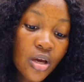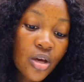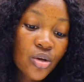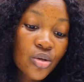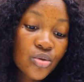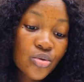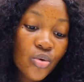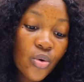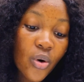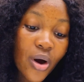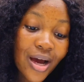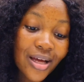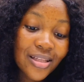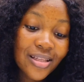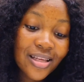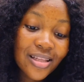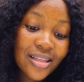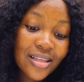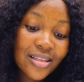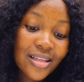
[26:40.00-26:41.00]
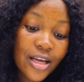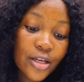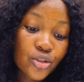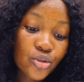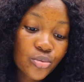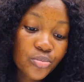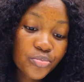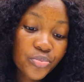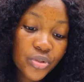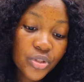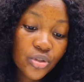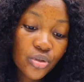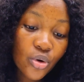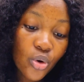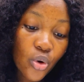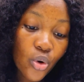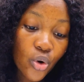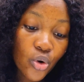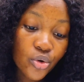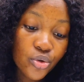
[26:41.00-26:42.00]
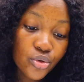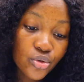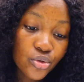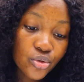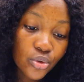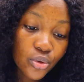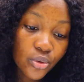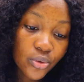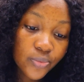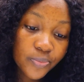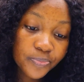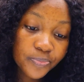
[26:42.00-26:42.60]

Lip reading: So another thing that should be on your